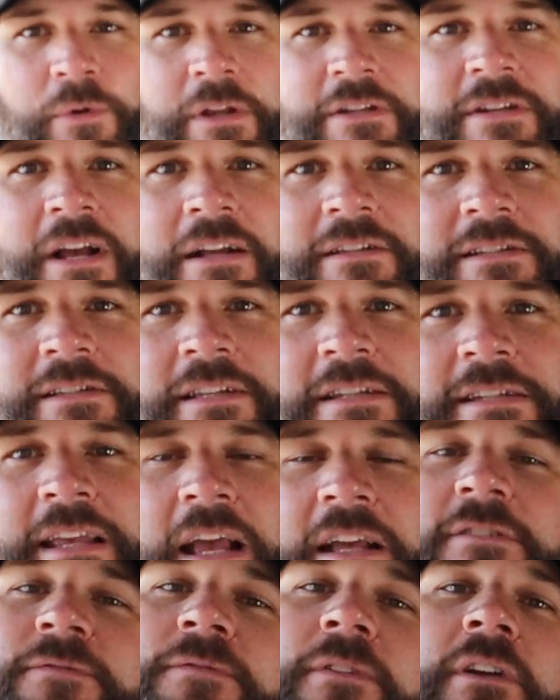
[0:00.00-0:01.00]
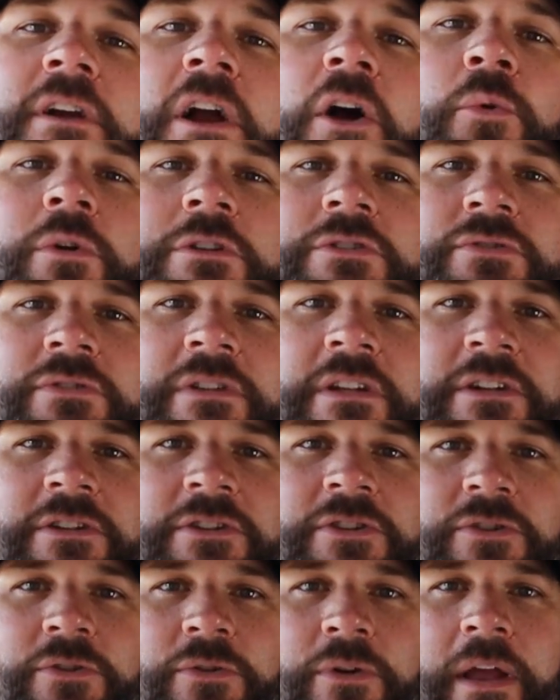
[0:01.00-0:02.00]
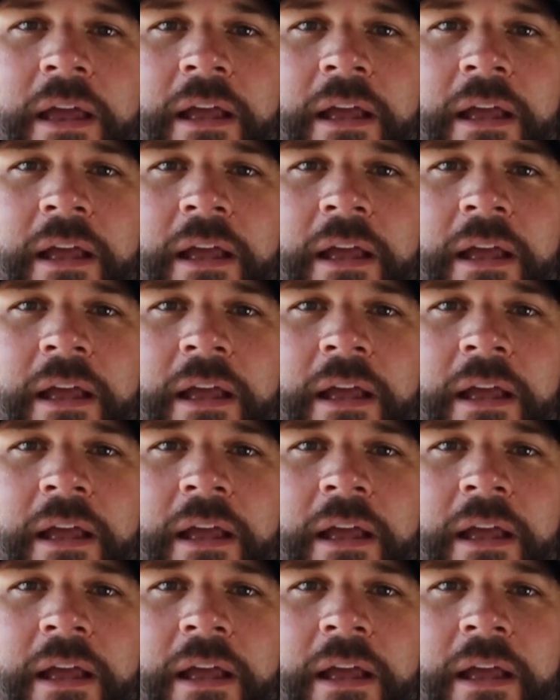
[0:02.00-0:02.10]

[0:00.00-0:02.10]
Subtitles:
reach out to these guys, figure out what you need to do